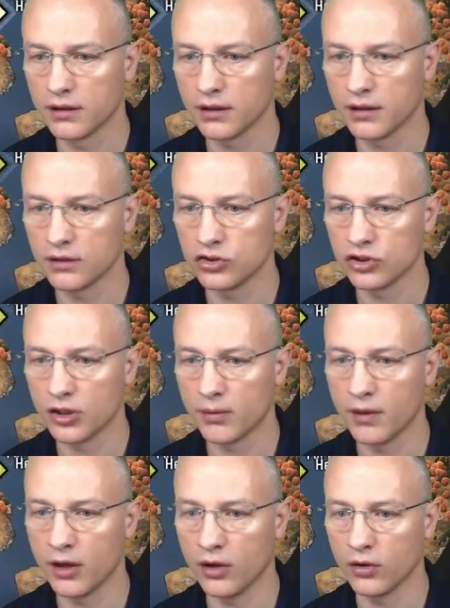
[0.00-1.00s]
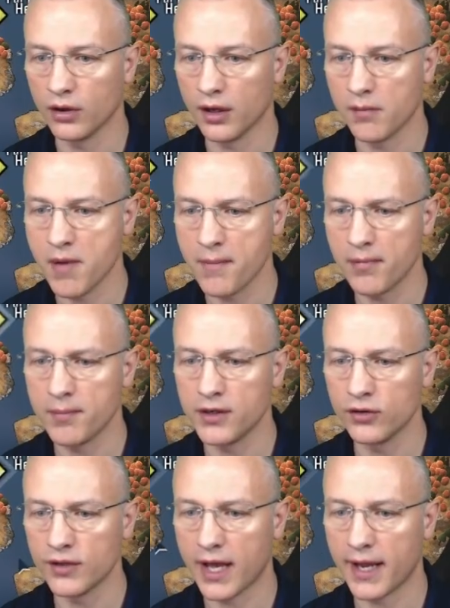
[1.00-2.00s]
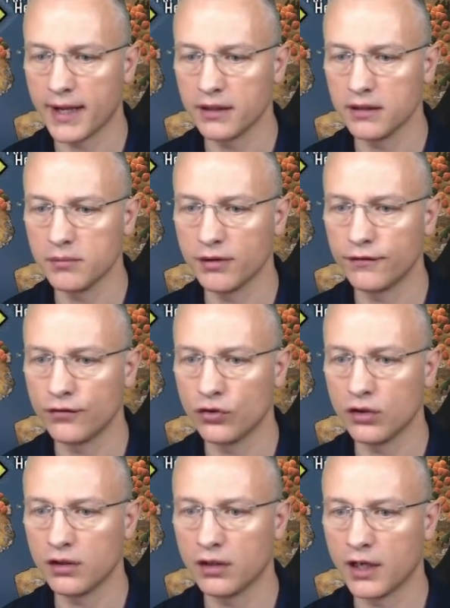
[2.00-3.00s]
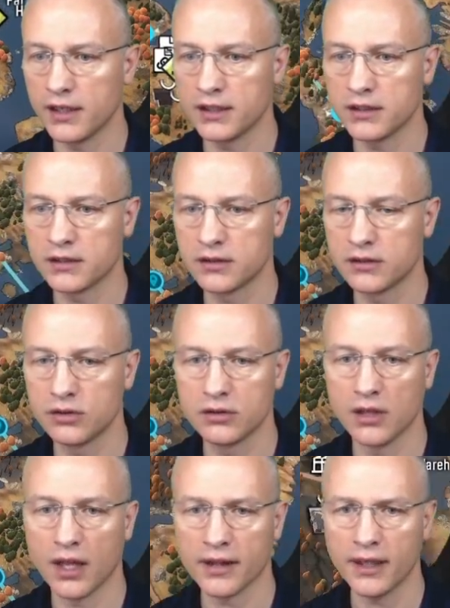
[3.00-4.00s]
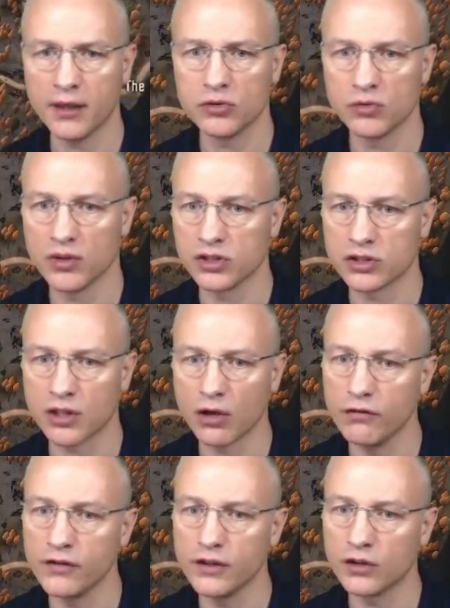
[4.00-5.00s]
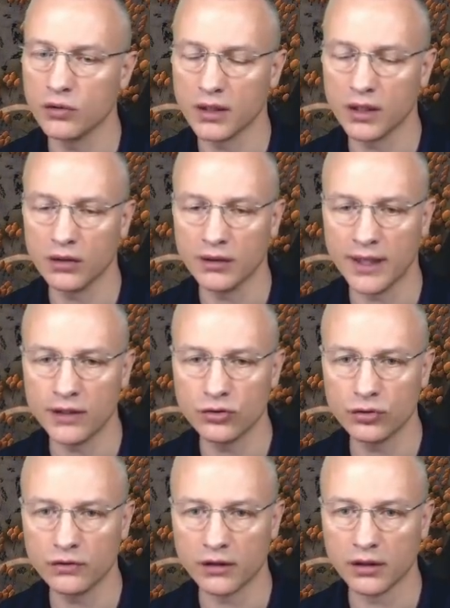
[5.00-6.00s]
Somehow, I remember being on that island before. I think it was with a scout vehicle, a little Land Rover.